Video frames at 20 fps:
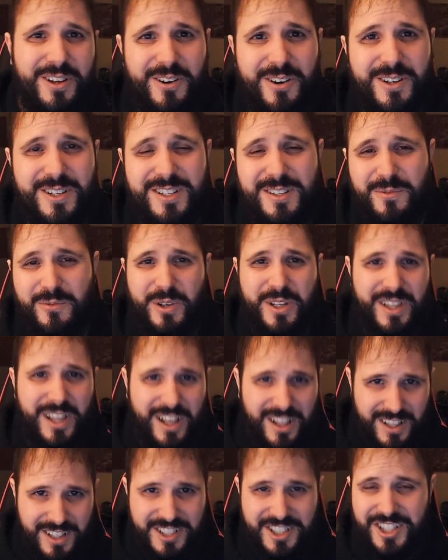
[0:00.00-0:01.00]
There are some really
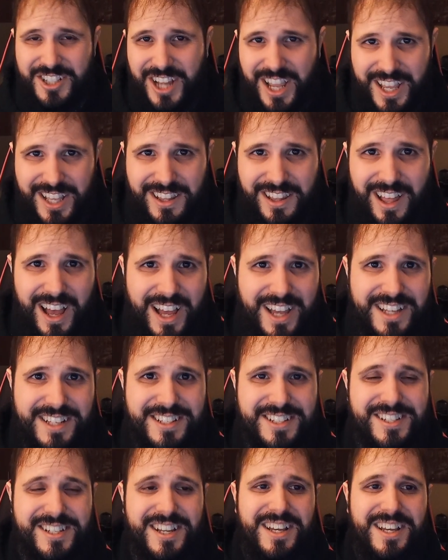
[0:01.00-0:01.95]
cliche lines.